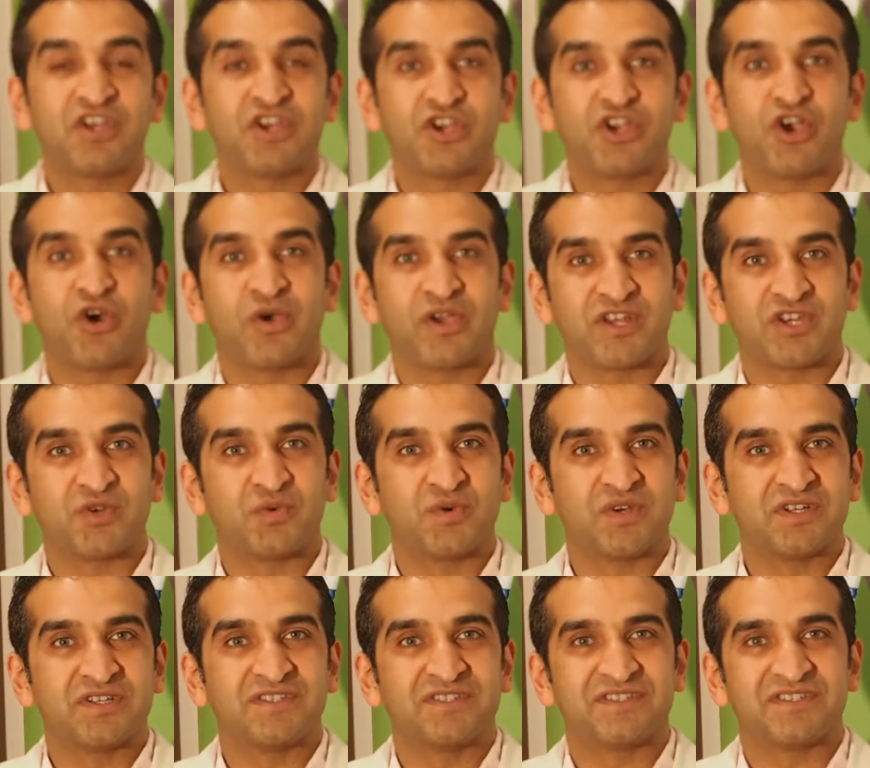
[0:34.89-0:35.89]
going
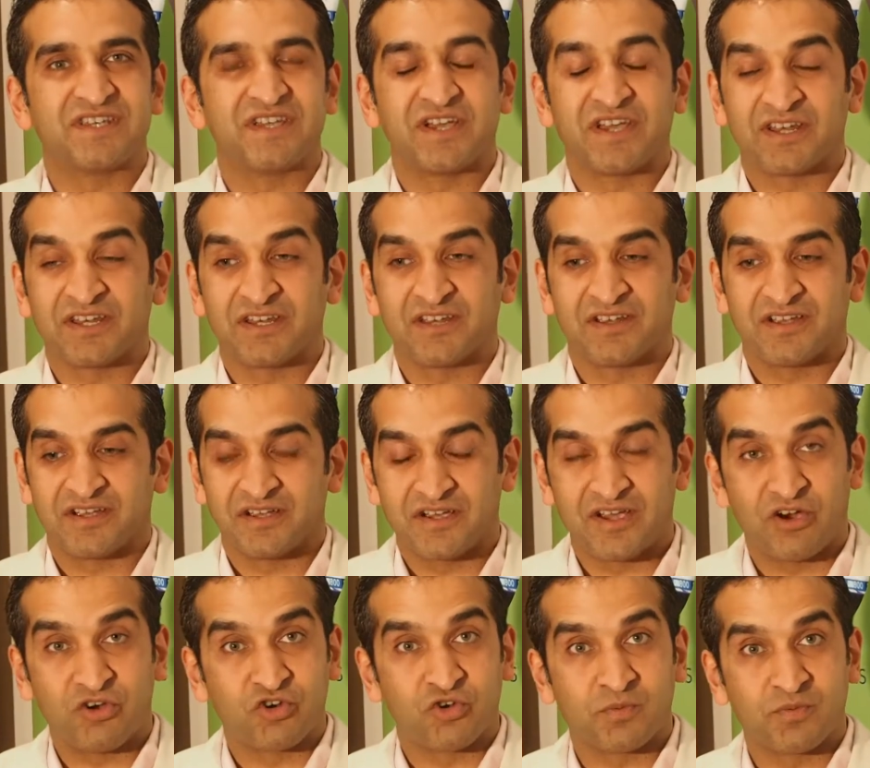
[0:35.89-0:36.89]
towards
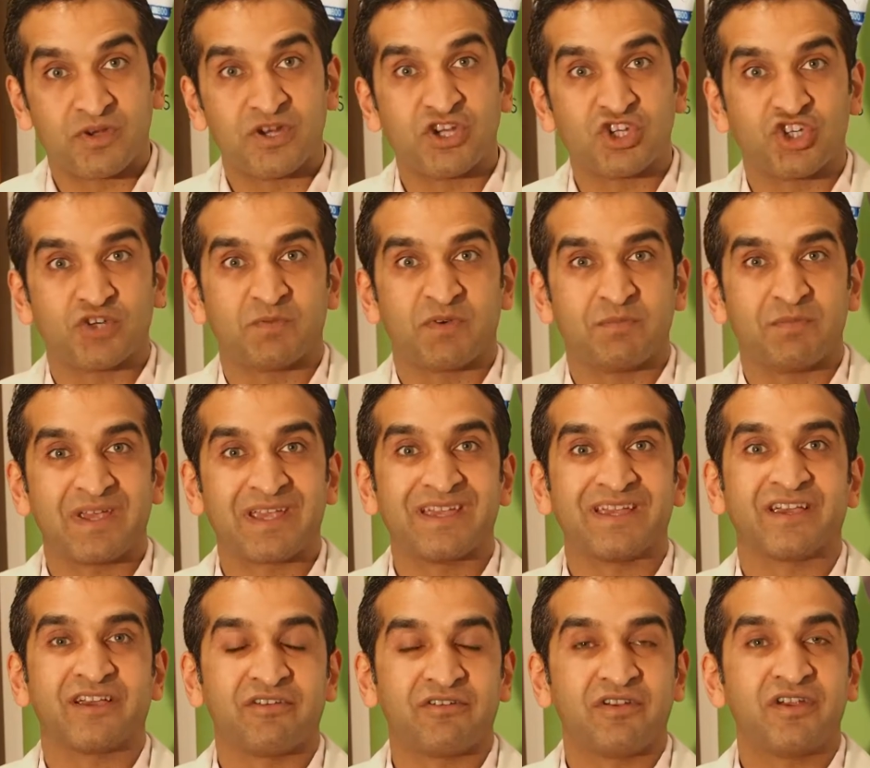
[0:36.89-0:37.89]
entrepreneurship and making
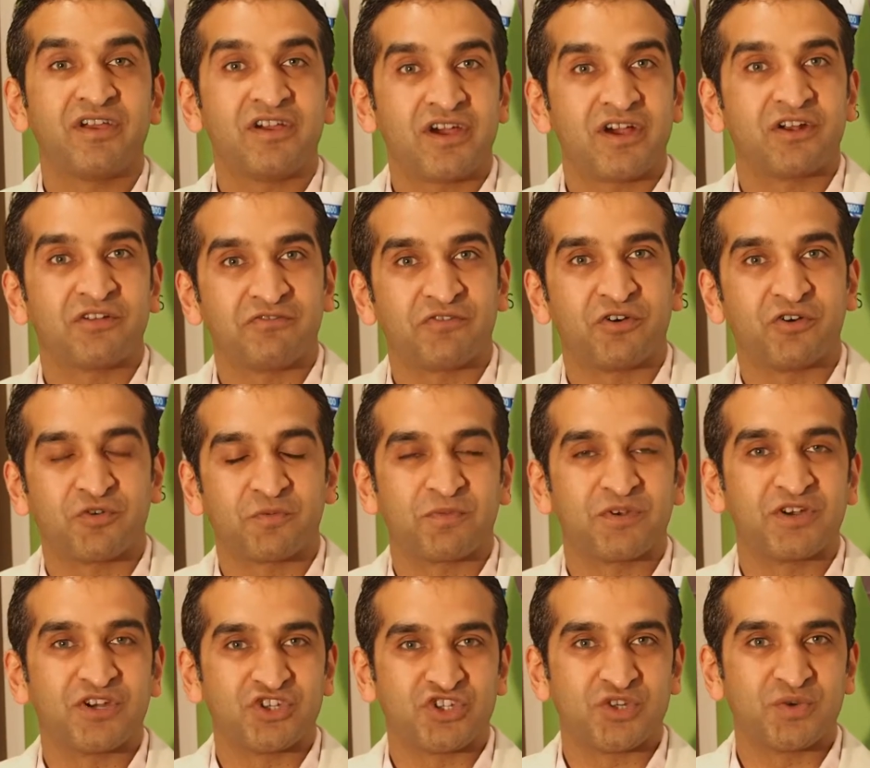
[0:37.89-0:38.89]
a career out of
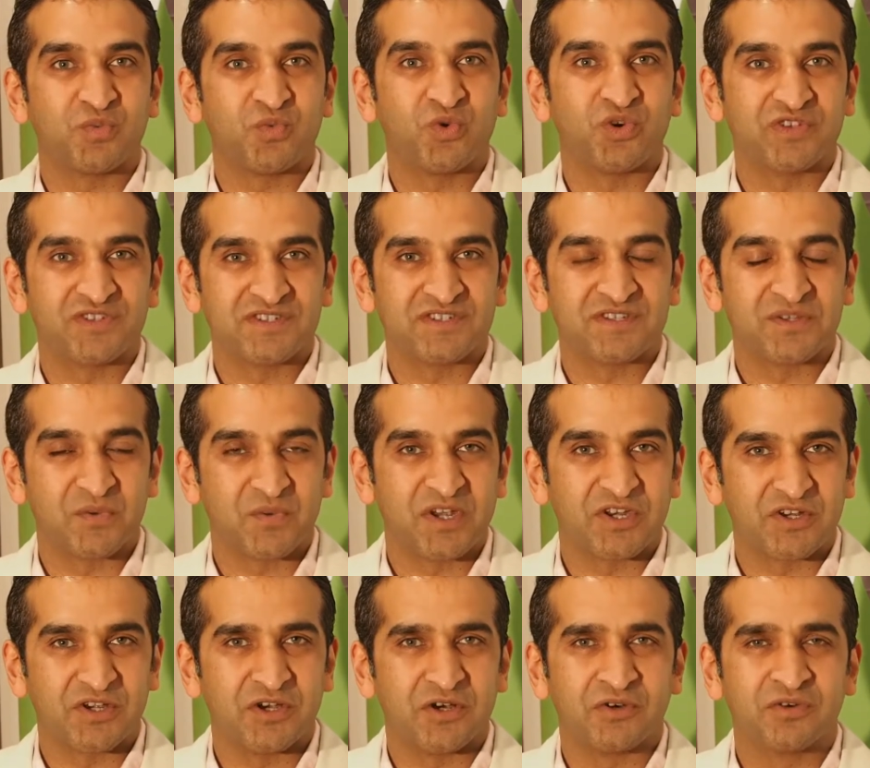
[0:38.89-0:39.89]
entrepreneurship was the way
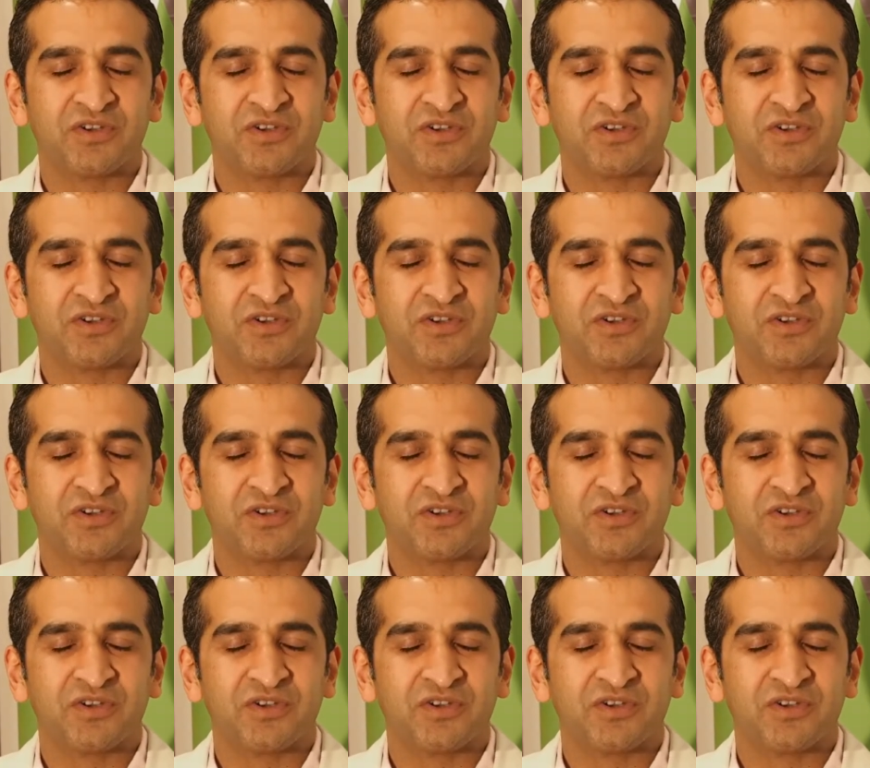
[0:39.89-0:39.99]
to go.